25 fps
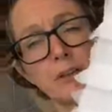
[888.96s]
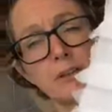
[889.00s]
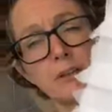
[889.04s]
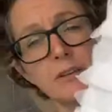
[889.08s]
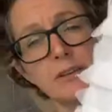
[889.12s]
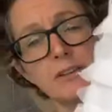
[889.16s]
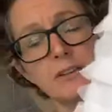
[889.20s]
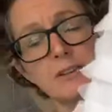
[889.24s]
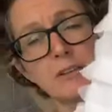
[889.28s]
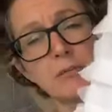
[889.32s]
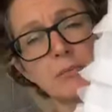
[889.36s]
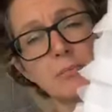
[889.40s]

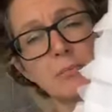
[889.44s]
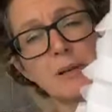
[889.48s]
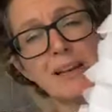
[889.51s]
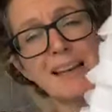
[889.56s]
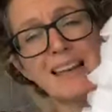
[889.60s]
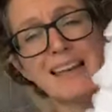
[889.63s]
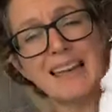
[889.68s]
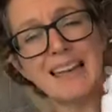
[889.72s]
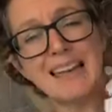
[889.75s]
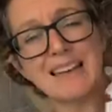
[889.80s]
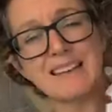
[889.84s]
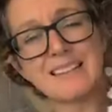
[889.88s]

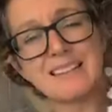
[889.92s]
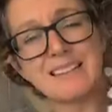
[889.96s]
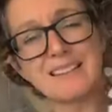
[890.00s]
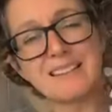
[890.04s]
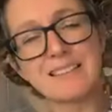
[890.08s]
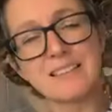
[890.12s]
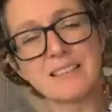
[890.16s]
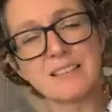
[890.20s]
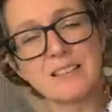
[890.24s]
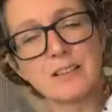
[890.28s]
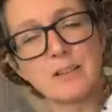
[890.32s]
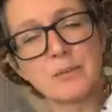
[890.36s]

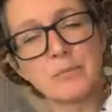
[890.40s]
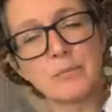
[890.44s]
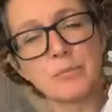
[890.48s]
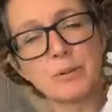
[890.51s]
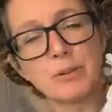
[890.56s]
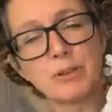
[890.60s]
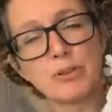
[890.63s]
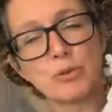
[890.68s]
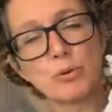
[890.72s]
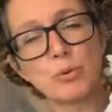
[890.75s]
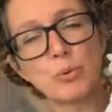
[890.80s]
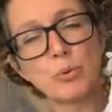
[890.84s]
splits
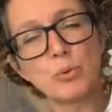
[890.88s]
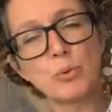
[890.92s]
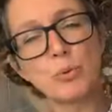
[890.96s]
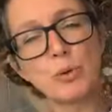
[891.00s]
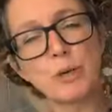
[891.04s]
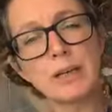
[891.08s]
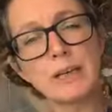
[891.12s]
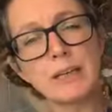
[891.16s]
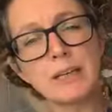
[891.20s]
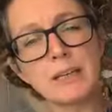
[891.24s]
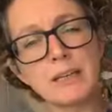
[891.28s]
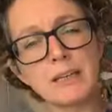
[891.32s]

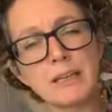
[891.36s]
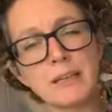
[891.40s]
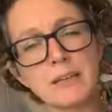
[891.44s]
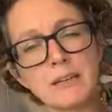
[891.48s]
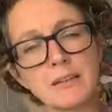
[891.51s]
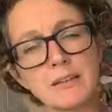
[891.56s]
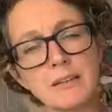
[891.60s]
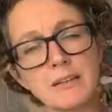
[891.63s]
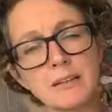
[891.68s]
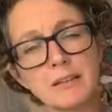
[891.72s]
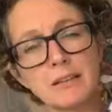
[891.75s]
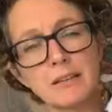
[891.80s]

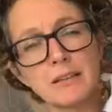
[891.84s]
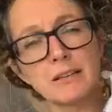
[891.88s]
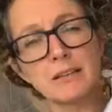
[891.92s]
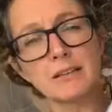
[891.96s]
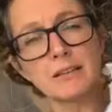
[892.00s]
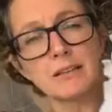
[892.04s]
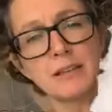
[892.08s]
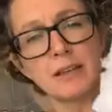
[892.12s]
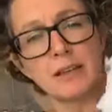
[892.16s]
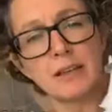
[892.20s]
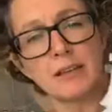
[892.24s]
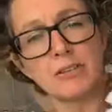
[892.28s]
between the
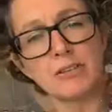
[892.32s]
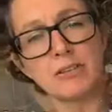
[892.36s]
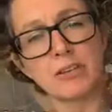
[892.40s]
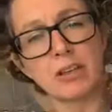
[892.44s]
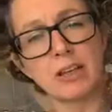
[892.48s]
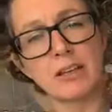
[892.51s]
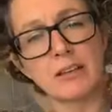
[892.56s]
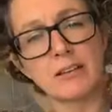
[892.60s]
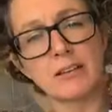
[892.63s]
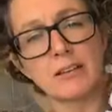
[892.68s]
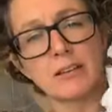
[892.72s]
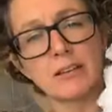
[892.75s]

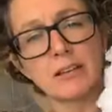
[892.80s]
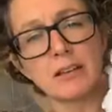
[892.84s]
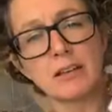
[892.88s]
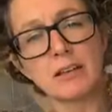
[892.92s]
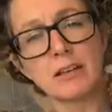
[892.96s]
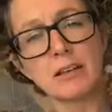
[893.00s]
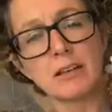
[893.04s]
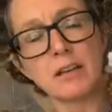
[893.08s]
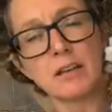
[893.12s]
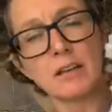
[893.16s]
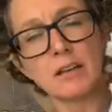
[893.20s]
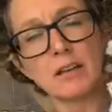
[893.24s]
stitches,
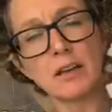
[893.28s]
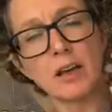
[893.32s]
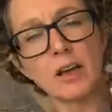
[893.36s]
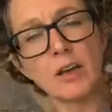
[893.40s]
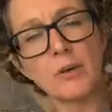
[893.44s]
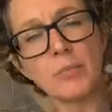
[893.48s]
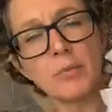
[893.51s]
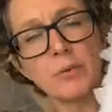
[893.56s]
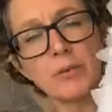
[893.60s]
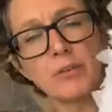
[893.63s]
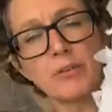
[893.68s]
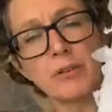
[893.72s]

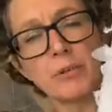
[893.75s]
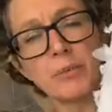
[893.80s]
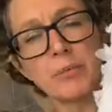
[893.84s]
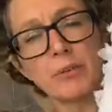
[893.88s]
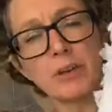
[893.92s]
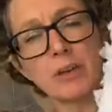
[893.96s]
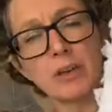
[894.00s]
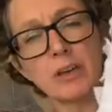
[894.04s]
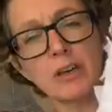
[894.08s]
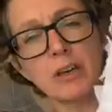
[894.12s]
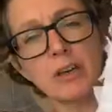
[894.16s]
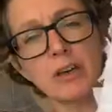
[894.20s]
opens up
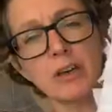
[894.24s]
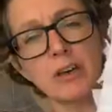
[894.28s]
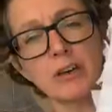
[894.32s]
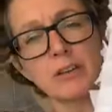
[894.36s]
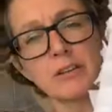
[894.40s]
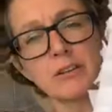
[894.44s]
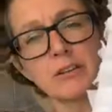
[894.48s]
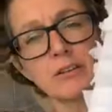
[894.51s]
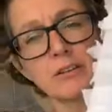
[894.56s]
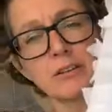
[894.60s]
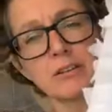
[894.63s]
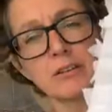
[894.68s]
the
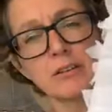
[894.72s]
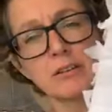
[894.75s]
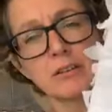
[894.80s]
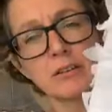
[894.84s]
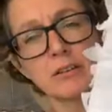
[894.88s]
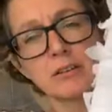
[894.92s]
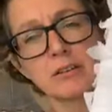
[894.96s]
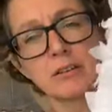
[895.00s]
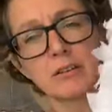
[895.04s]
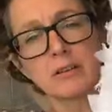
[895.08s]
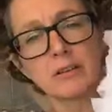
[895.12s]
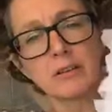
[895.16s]
cuts
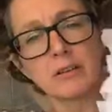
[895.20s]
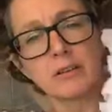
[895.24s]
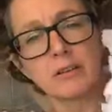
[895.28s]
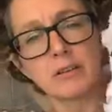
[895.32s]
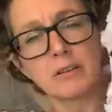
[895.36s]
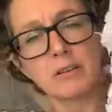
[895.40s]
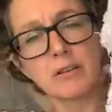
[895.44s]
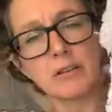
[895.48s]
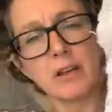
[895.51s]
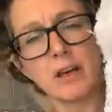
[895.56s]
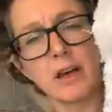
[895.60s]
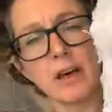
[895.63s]

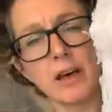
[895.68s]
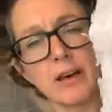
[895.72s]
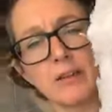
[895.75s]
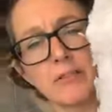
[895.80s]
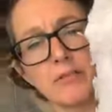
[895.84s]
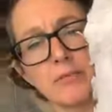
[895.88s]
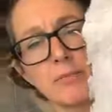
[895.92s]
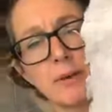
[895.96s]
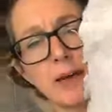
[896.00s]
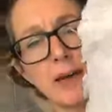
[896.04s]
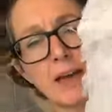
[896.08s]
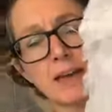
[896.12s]
that
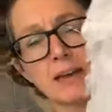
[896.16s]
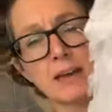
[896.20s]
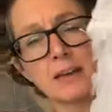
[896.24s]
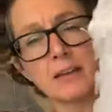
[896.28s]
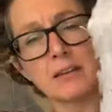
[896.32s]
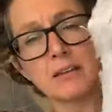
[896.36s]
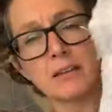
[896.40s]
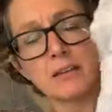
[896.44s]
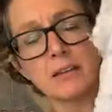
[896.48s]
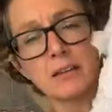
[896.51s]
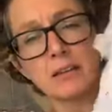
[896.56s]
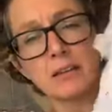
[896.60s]
I've made.